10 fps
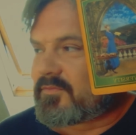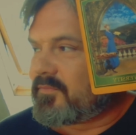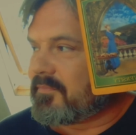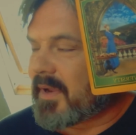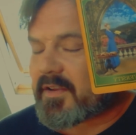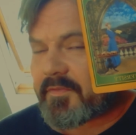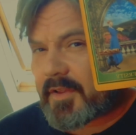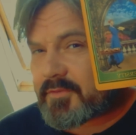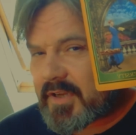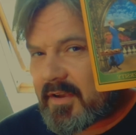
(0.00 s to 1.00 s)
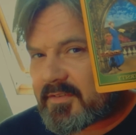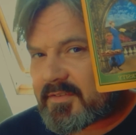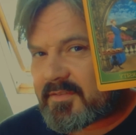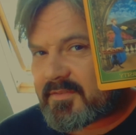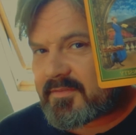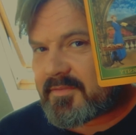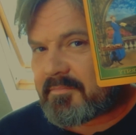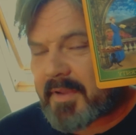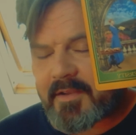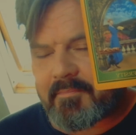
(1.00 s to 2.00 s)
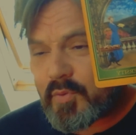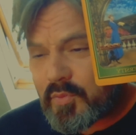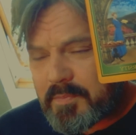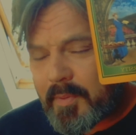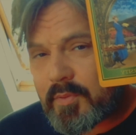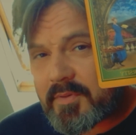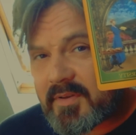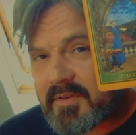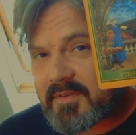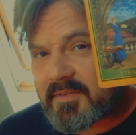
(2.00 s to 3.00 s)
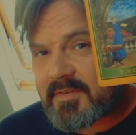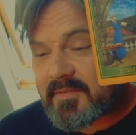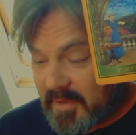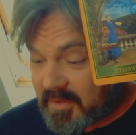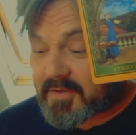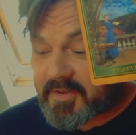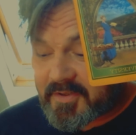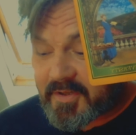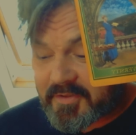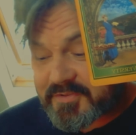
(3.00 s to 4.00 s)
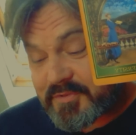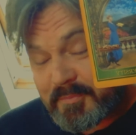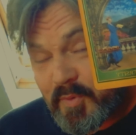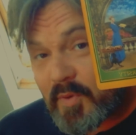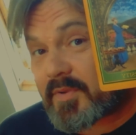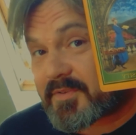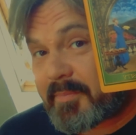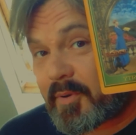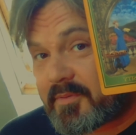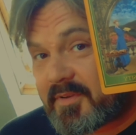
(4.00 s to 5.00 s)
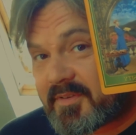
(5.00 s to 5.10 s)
Make a flowchart, make a mood board, a smorgasbord.